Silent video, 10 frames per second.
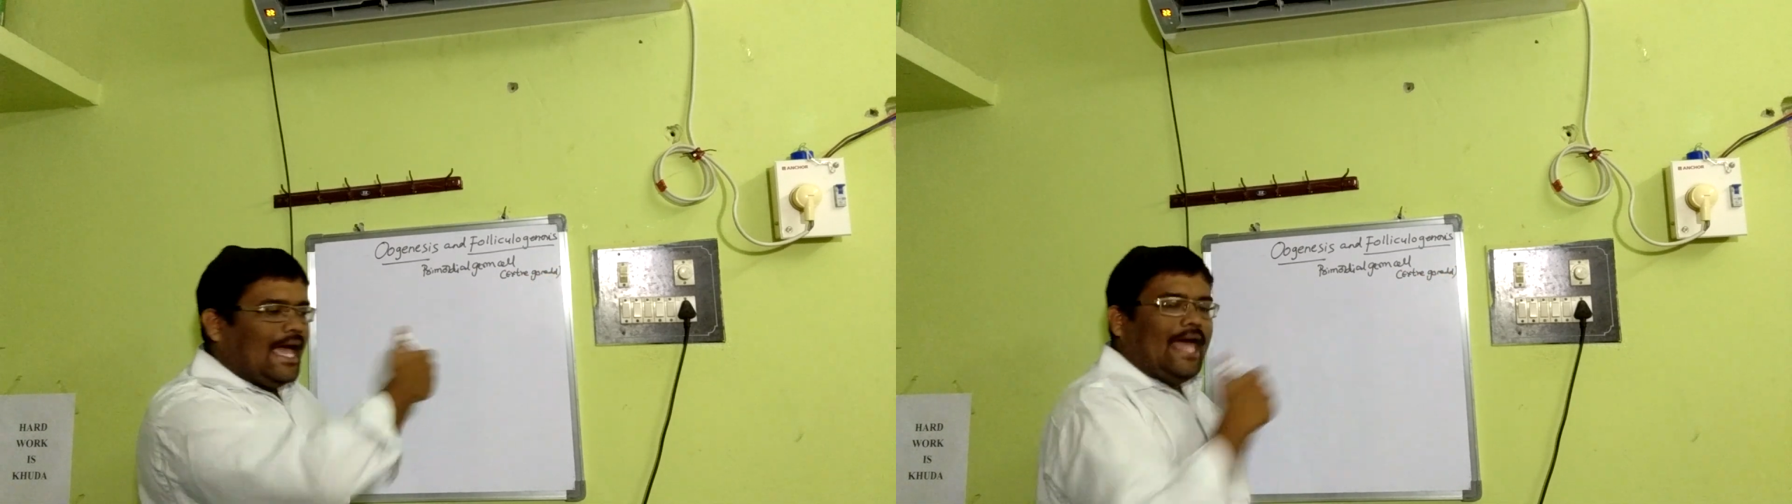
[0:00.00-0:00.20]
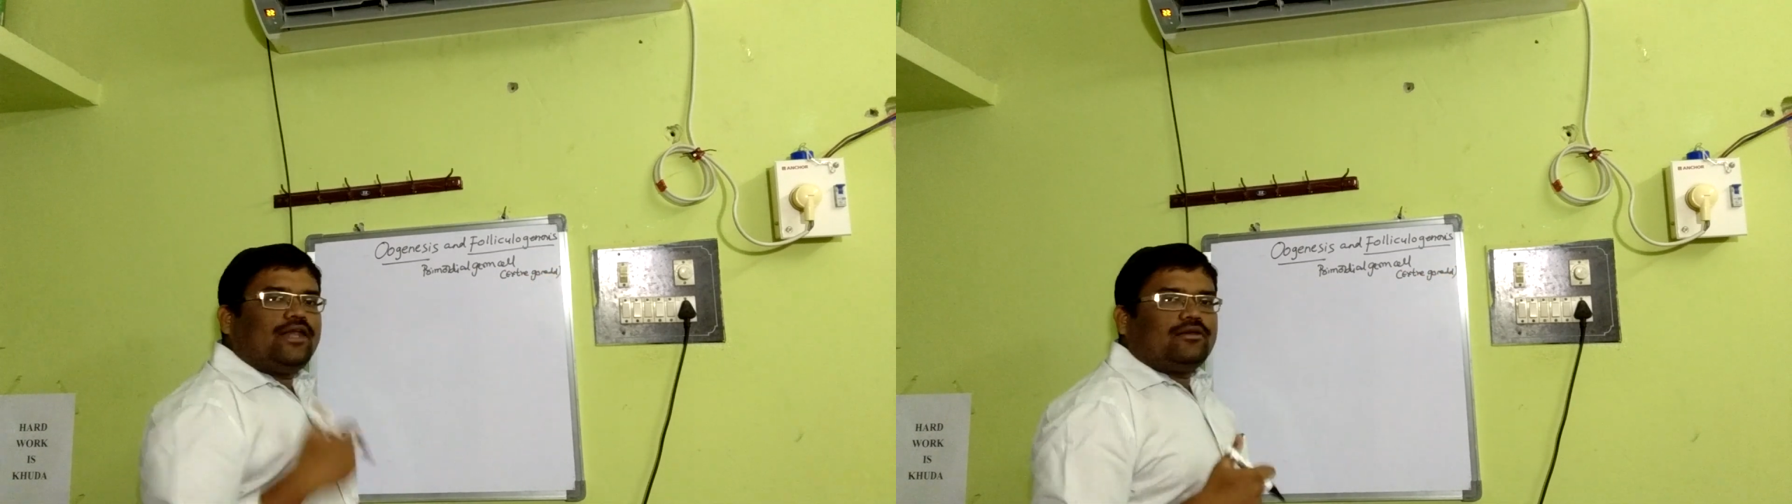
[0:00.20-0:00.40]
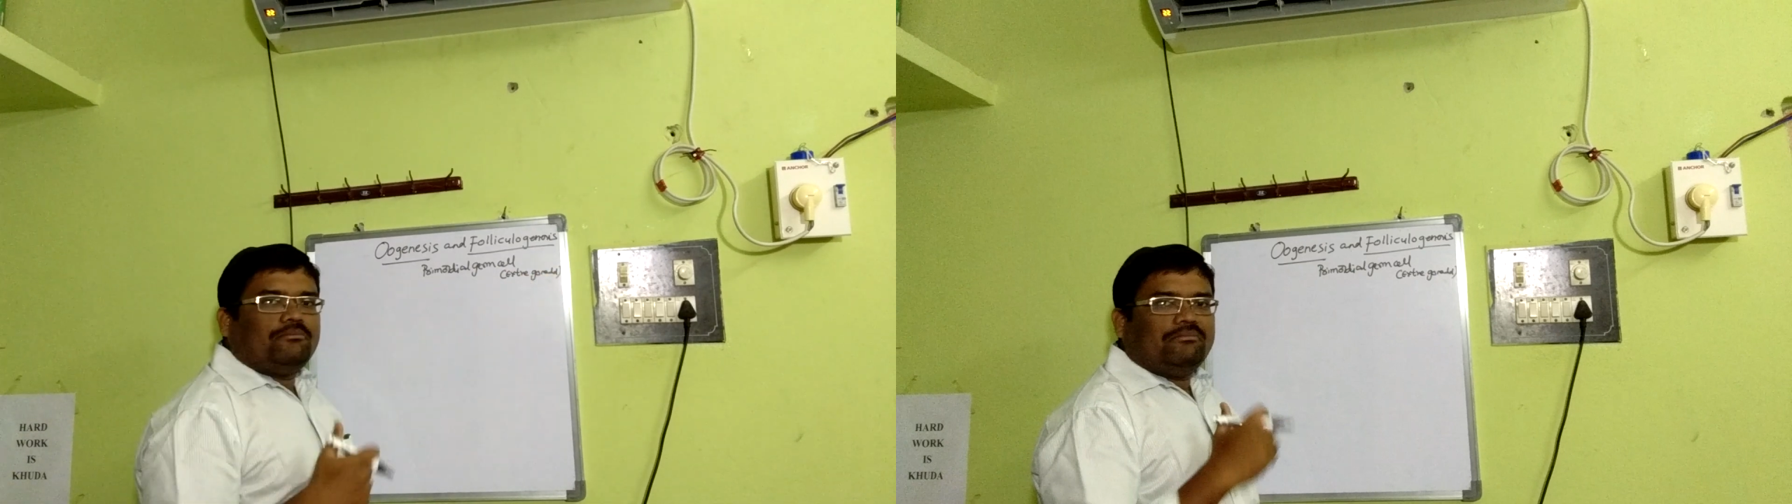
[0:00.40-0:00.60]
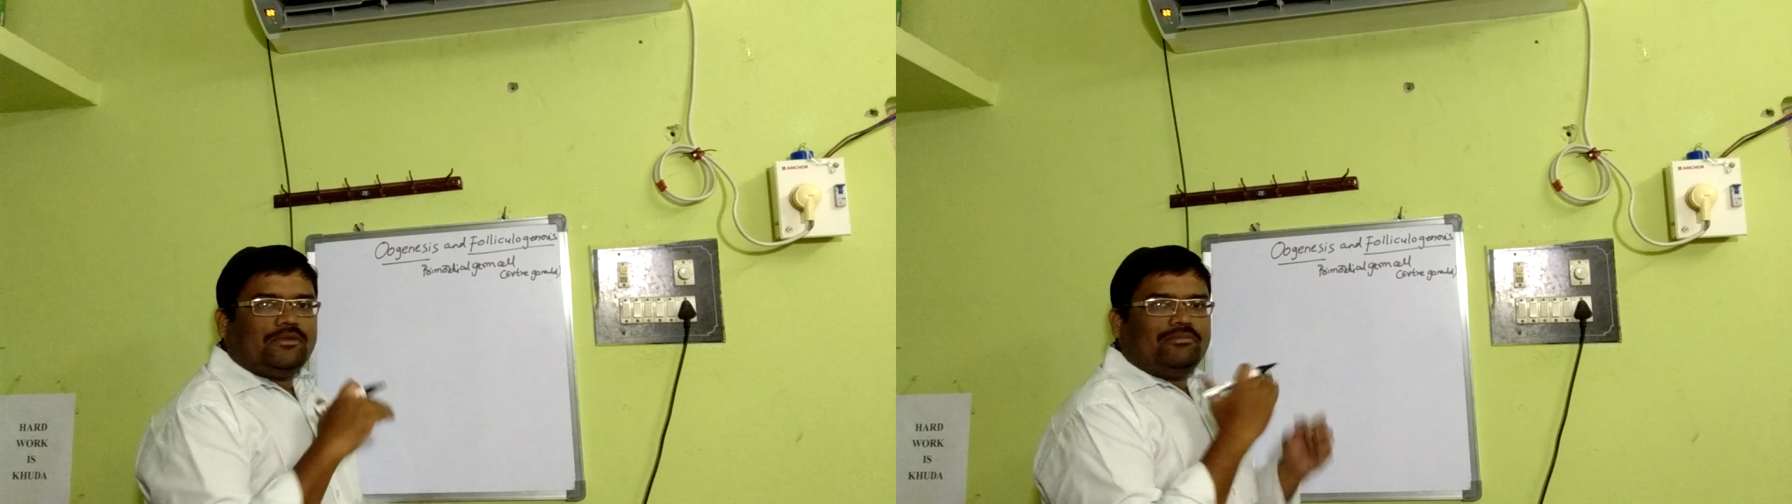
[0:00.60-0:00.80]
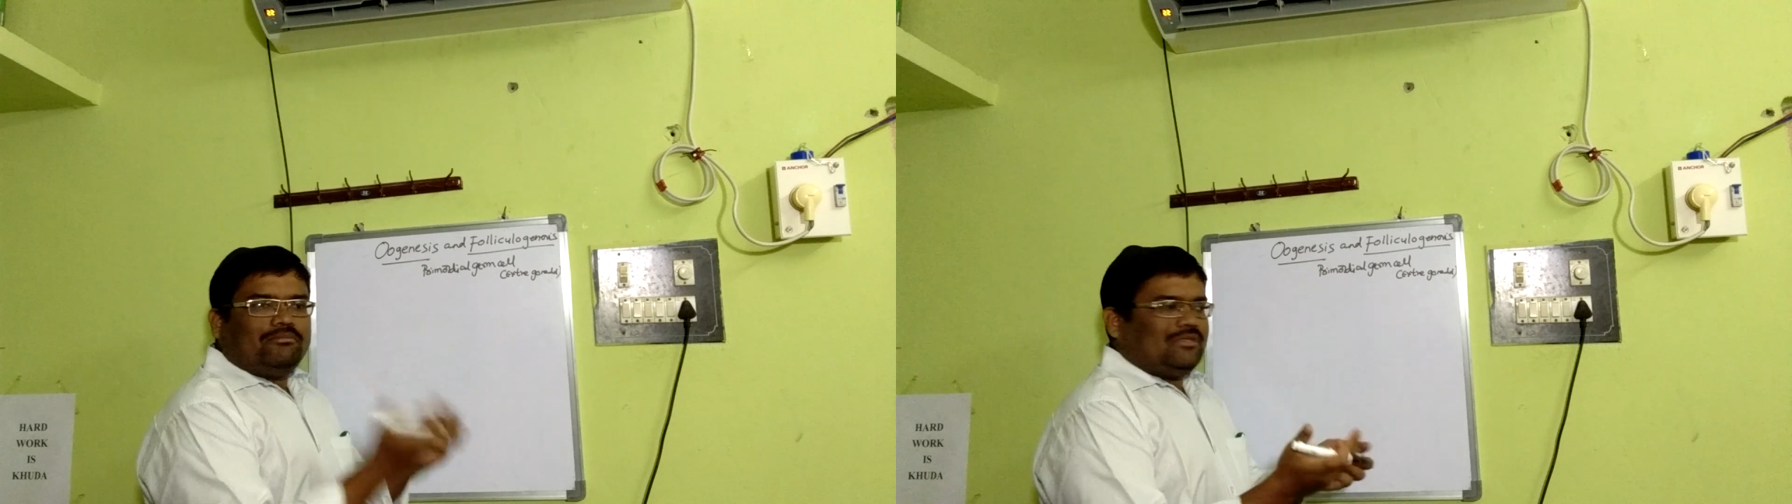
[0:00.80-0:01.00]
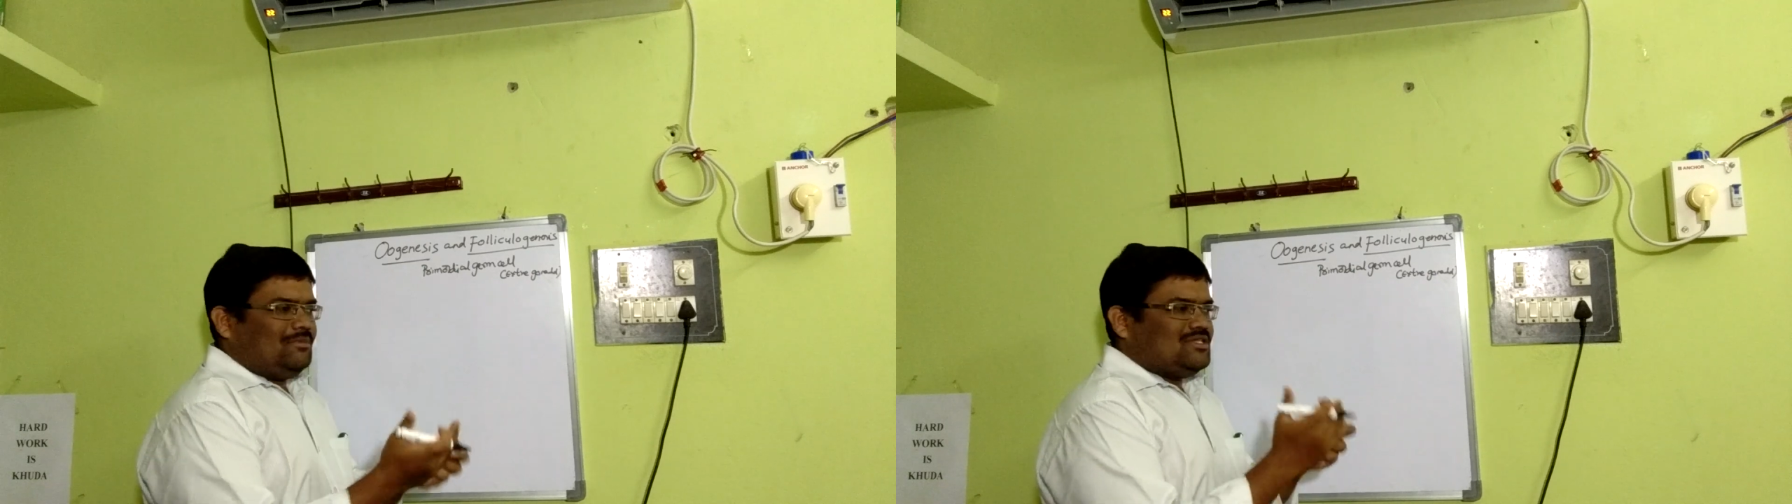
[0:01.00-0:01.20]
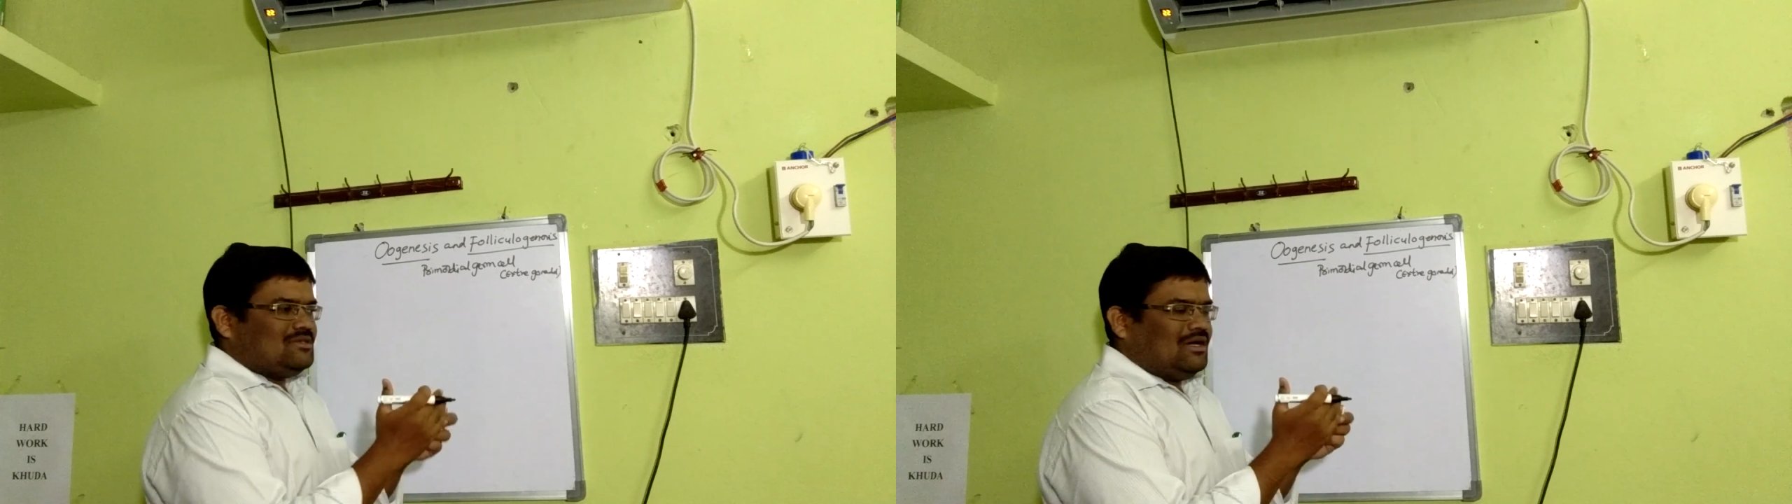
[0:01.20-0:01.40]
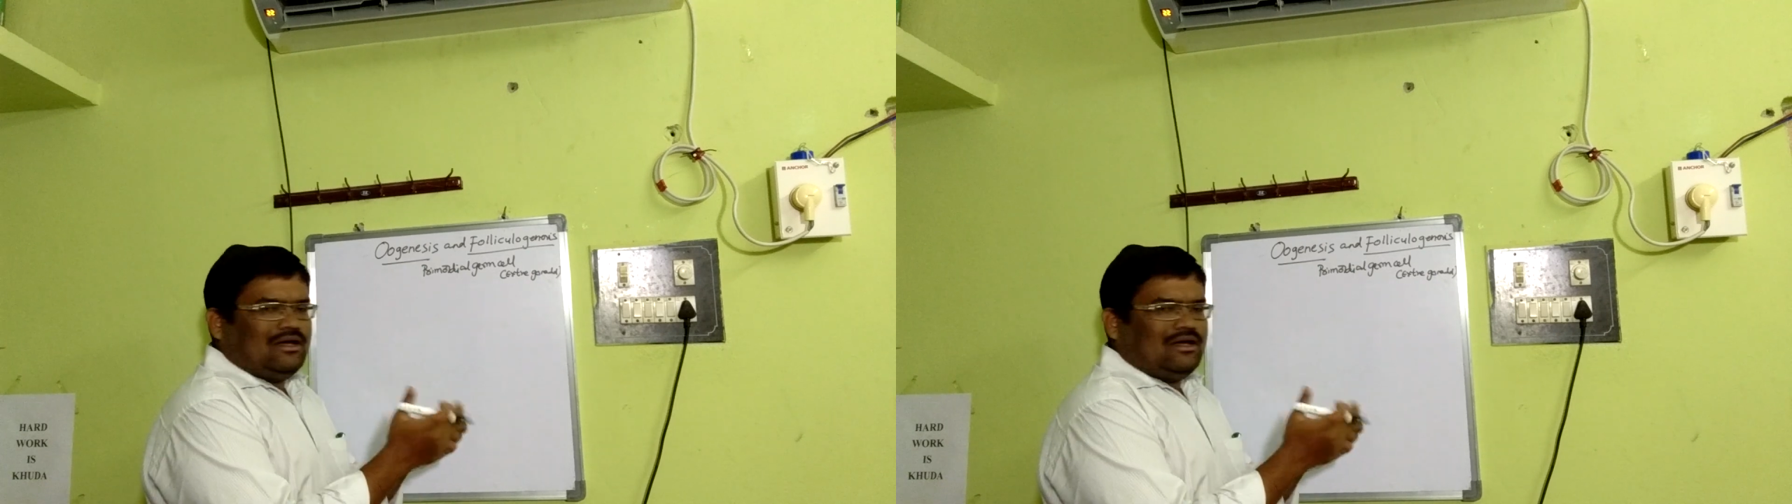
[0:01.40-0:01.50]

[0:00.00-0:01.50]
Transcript: and that means